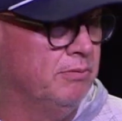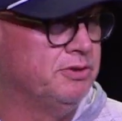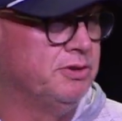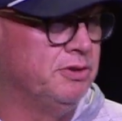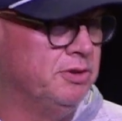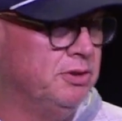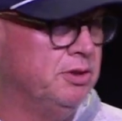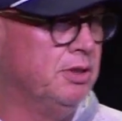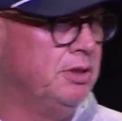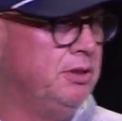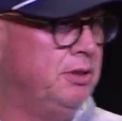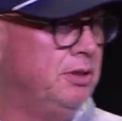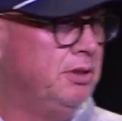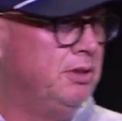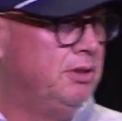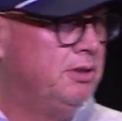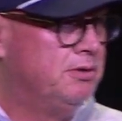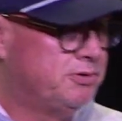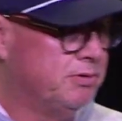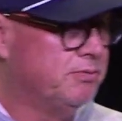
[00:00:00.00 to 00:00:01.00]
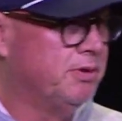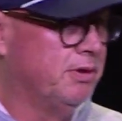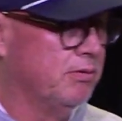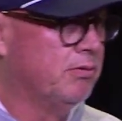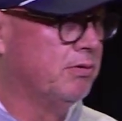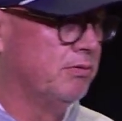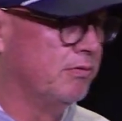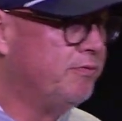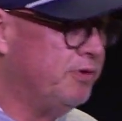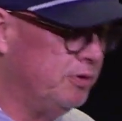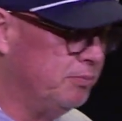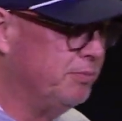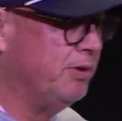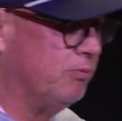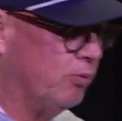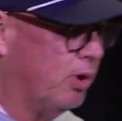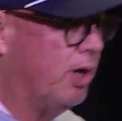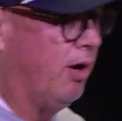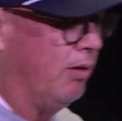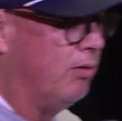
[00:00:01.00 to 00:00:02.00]
I was good. So they were going to review
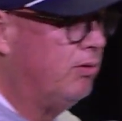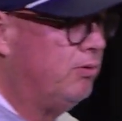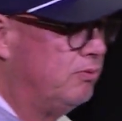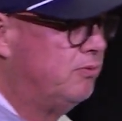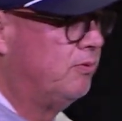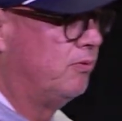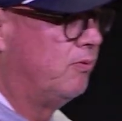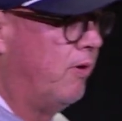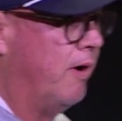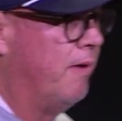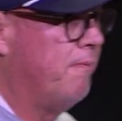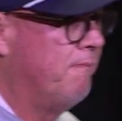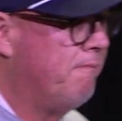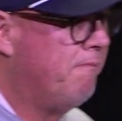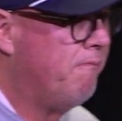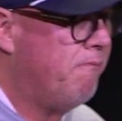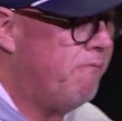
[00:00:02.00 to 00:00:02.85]
me well, right?